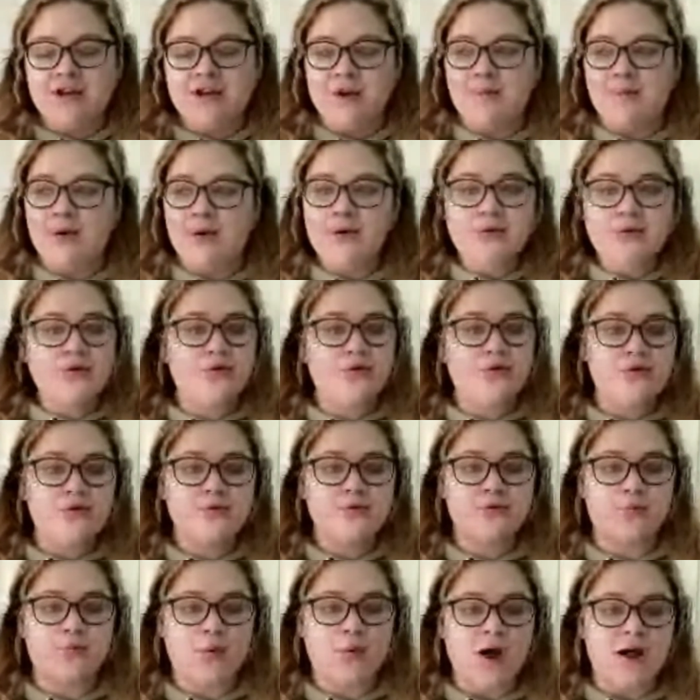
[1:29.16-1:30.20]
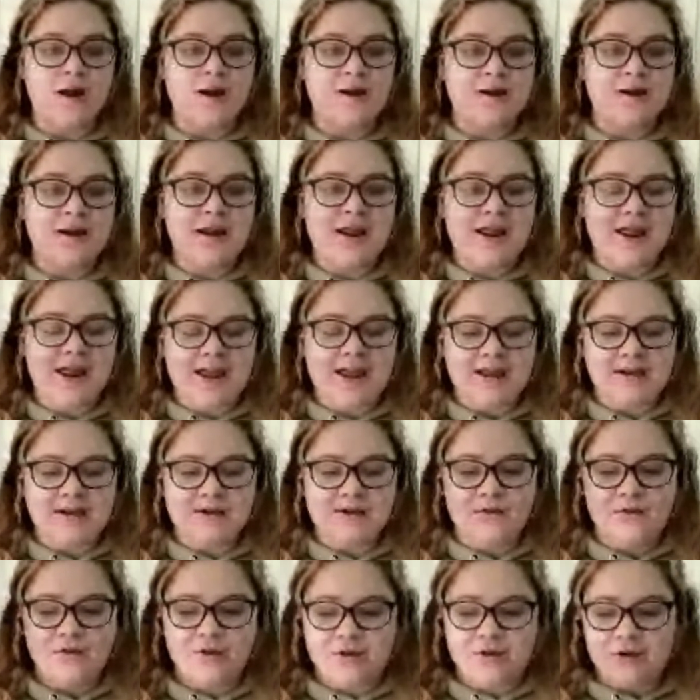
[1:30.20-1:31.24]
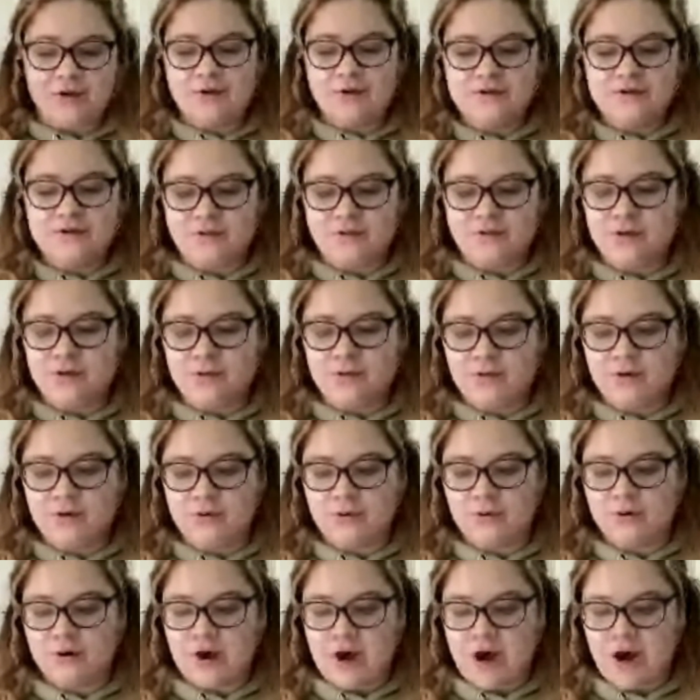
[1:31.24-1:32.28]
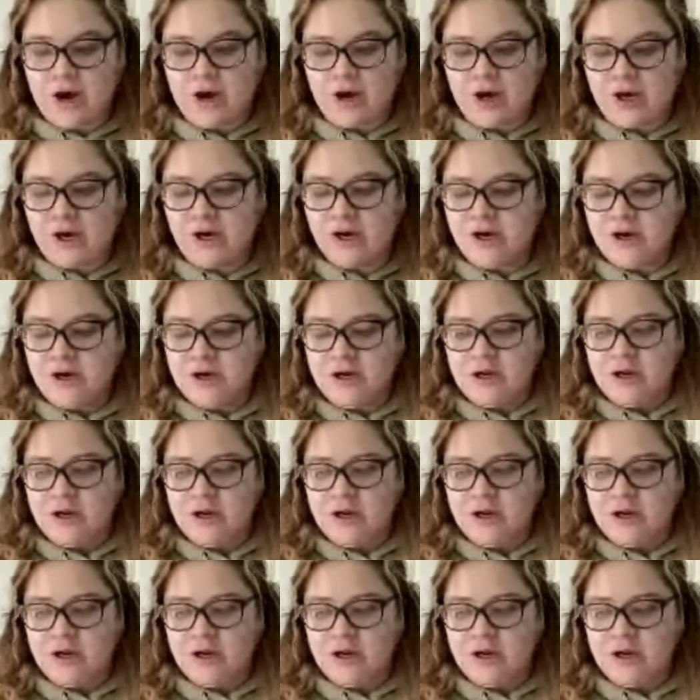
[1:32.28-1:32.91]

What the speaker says: Both groups won. And for those of you who are